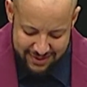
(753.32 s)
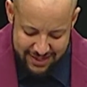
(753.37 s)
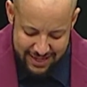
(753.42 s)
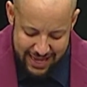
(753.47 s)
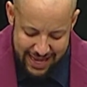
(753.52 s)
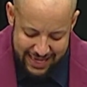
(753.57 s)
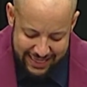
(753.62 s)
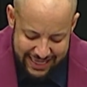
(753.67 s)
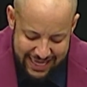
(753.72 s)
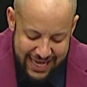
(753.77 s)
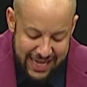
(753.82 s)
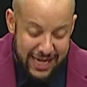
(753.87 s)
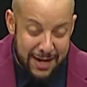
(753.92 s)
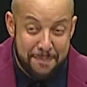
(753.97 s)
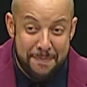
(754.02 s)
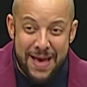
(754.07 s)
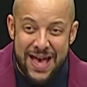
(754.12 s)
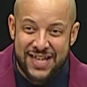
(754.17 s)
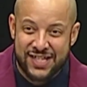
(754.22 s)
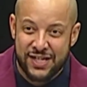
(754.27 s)
I can't
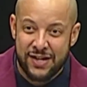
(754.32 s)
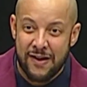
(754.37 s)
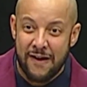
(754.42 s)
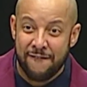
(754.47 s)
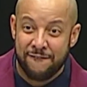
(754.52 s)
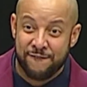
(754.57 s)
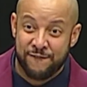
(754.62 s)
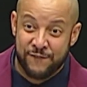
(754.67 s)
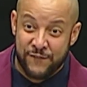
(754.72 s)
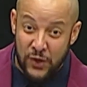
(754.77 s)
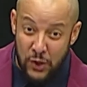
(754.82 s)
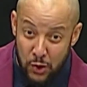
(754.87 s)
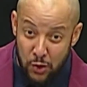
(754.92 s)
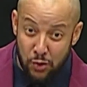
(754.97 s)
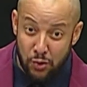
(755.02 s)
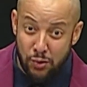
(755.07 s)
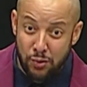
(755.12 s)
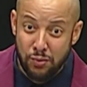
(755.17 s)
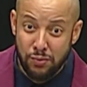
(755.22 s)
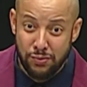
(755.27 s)
imagine a
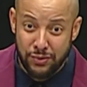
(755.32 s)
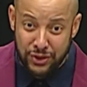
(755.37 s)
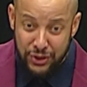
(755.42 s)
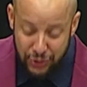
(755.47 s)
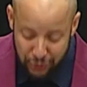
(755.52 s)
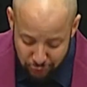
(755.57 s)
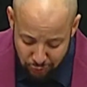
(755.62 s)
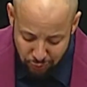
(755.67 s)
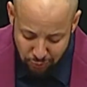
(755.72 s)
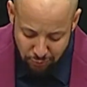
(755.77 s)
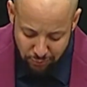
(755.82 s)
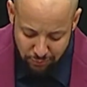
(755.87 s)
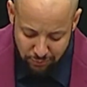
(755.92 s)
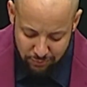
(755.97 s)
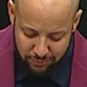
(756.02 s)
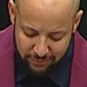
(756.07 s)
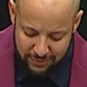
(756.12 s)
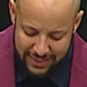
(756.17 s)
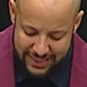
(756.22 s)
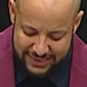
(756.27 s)
faux you
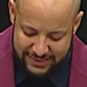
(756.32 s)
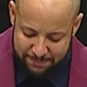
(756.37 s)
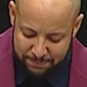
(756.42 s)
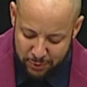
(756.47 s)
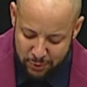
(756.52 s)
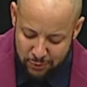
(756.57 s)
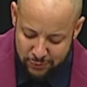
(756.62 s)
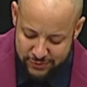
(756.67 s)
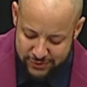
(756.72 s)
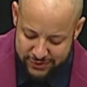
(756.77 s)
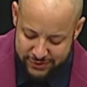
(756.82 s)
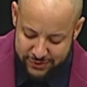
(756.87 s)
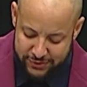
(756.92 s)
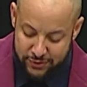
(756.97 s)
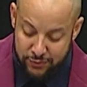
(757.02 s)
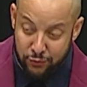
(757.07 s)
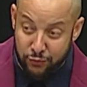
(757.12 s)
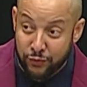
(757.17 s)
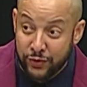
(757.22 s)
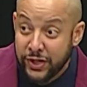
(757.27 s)
as opposed to
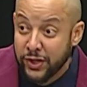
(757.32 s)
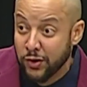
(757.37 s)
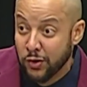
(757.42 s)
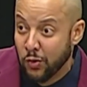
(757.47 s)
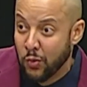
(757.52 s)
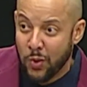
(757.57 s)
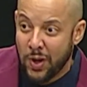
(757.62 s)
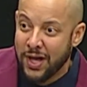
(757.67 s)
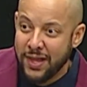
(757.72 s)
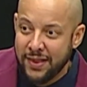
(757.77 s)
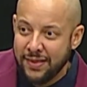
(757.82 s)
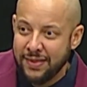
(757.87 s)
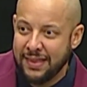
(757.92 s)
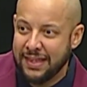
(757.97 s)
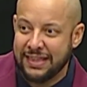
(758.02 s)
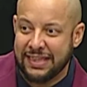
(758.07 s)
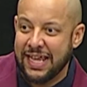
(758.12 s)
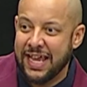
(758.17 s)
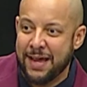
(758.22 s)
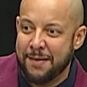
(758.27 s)
the real one
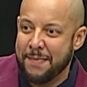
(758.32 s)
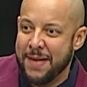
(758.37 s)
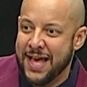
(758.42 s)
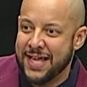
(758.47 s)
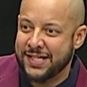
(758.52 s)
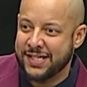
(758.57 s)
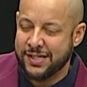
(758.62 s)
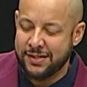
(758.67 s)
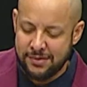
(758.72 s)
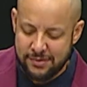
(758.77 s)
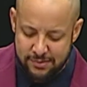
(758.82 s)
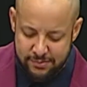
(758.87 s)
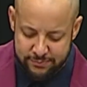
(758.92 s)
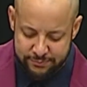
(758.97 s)
that they imagine.